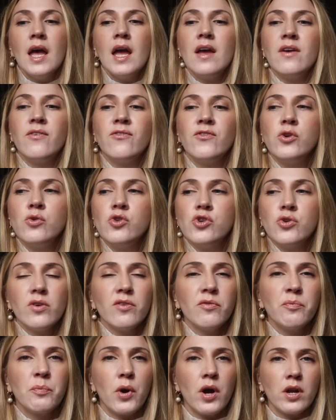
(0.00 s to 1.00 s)
If you do
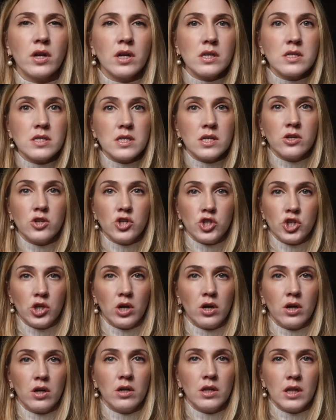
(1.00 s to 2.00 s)
have products in a
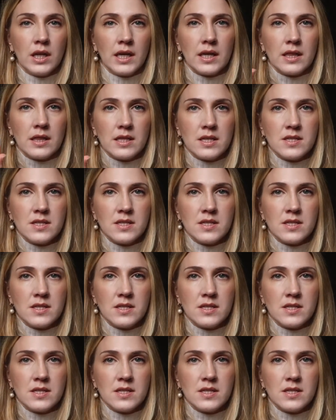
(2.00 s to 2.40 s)
jar like